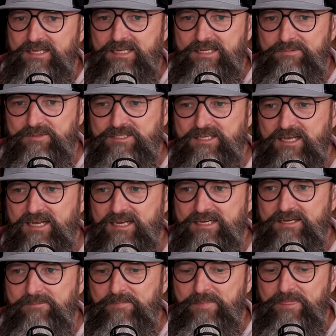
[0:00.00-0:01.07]
It was
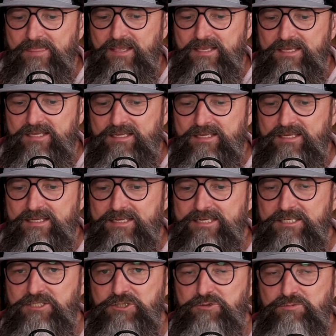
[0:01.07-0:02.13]
like
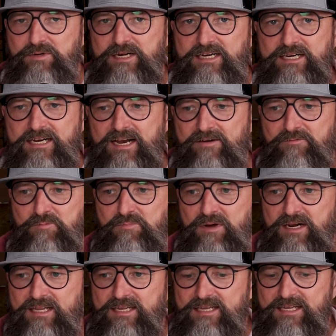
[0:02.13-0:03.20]
he treated
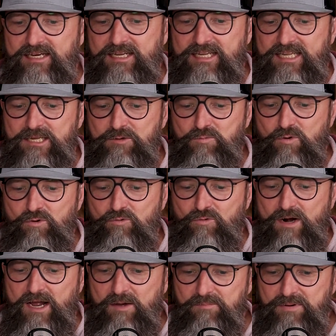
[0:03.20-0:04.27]
everybody in equal
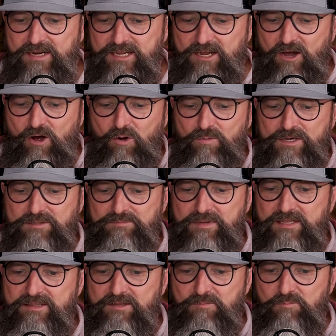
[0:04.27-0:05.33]
ground, but he always
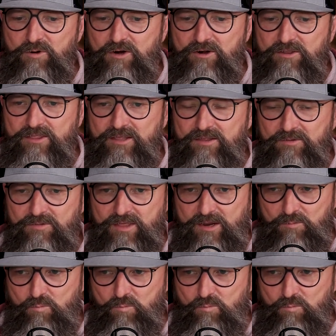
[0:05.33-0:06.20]
met them where they